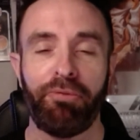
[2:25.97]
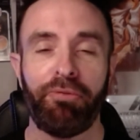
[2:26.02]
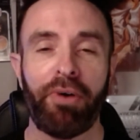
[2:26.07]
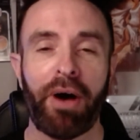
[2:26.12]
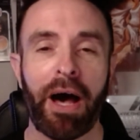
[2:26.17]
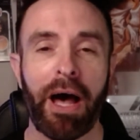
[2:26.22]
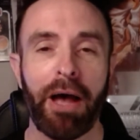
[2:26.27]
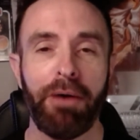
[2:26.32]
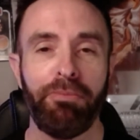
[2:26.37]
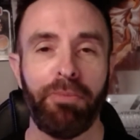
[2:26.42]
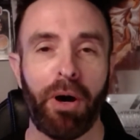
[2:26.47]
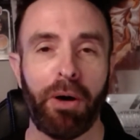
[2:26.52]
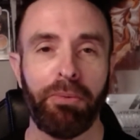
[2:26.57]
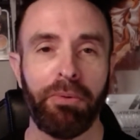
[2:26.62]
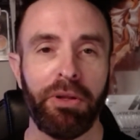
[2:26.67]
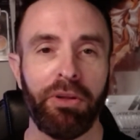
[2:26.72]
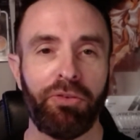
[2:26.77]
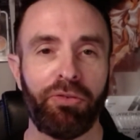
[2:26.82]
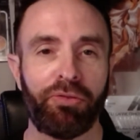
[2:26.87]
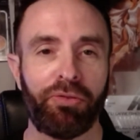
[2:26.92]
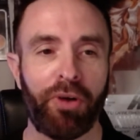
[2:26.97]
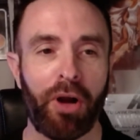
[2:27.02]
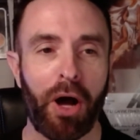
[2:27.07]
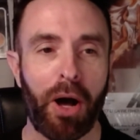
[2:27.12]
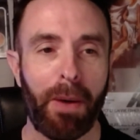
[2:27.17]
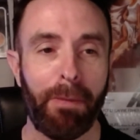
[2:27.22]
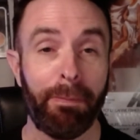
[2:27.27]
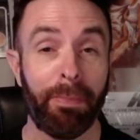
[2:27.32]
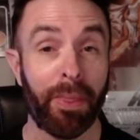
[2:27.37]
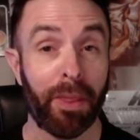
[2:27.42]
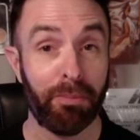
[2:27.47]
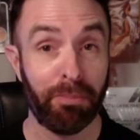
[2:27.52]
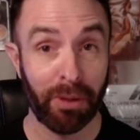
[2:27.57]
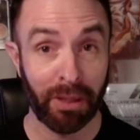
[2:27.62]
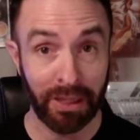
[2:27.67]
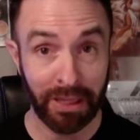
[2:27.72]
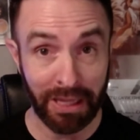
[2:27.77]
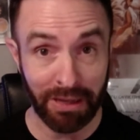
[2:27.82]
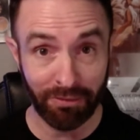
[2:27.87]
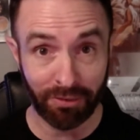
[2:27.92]
5 moments from The
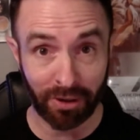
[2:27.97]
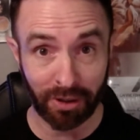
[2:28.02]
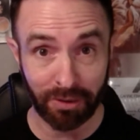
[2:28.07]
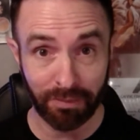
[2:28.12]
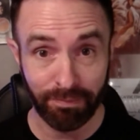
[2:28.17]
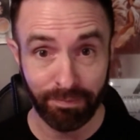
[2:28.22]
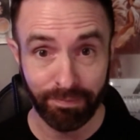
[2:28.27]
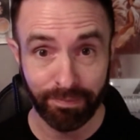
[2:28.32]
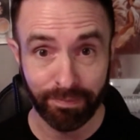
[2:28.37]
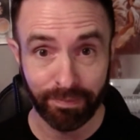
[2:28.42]
Believer,